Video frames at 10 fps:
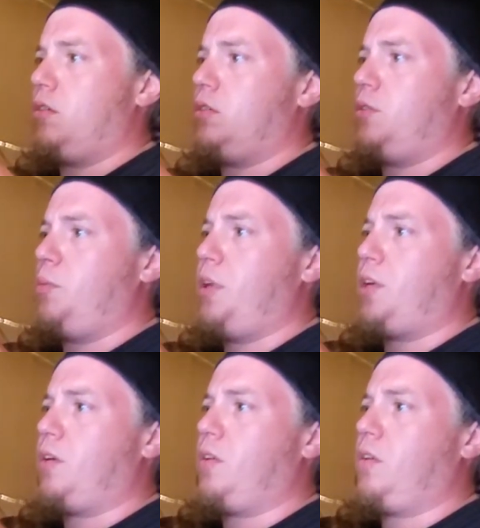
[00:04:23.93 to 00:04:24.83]
So we make
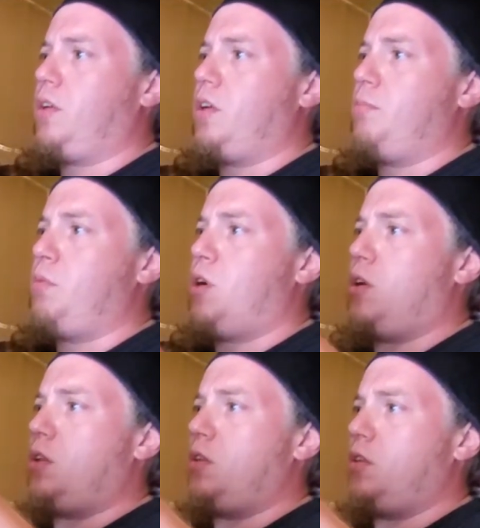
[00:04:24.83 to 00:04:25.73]
our little
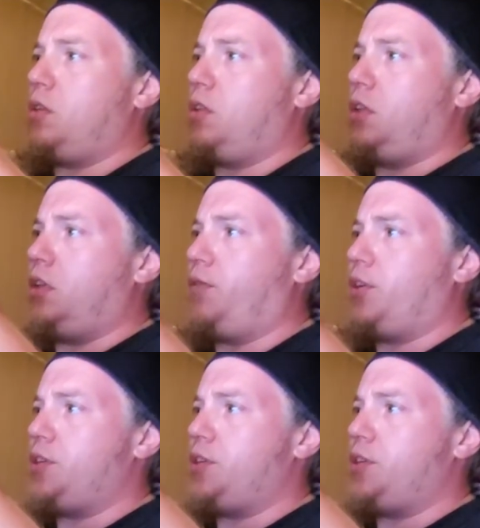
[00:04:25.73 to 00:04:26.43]
gumball on the end of our